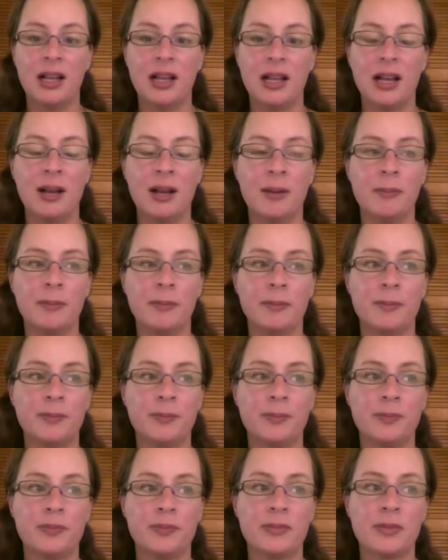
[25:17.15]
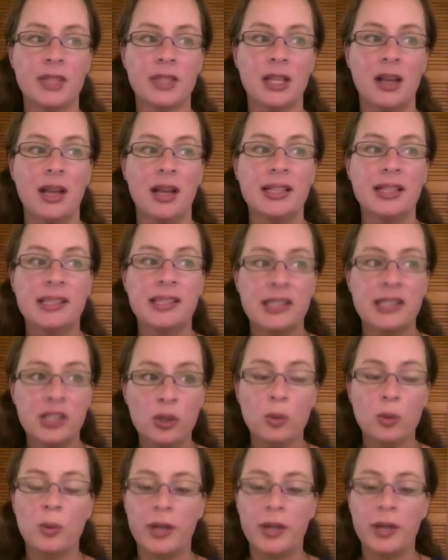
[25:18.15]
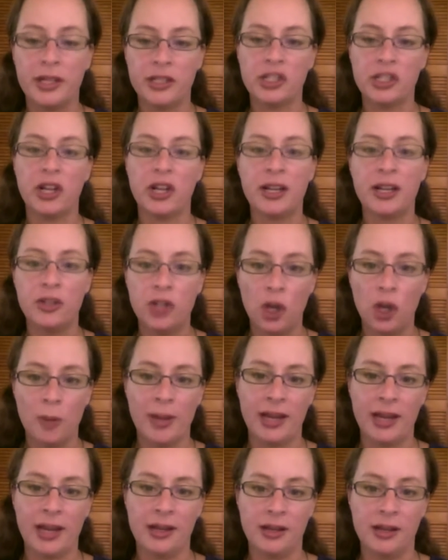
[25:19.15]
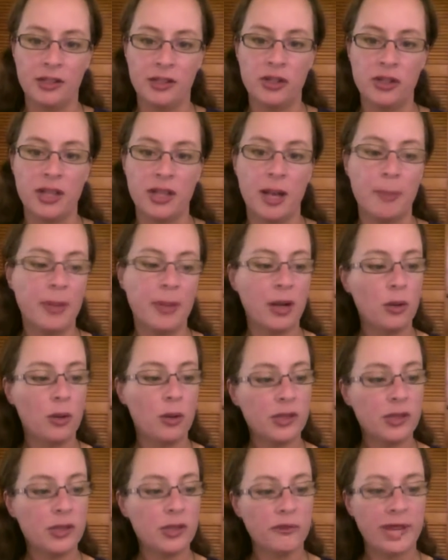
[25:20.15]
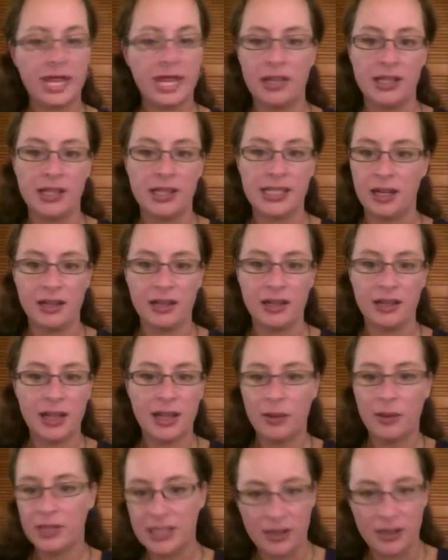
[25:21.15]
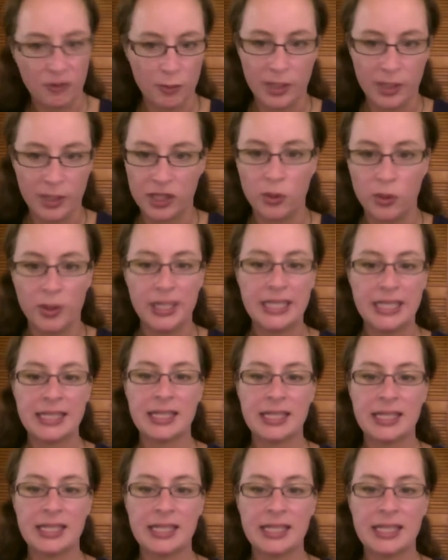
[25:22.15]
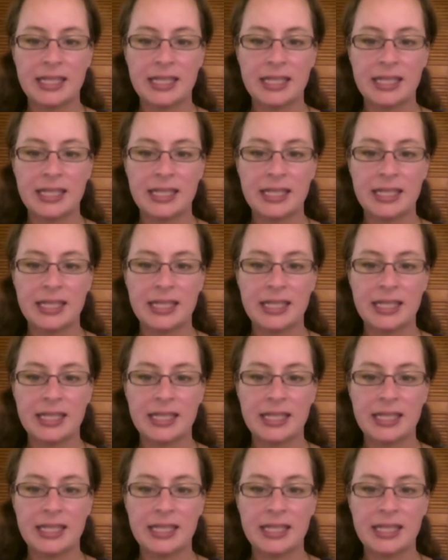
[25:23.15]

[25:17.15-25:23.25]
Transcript: I still wish I could go back and undo that, but also recognizing that was never my choice.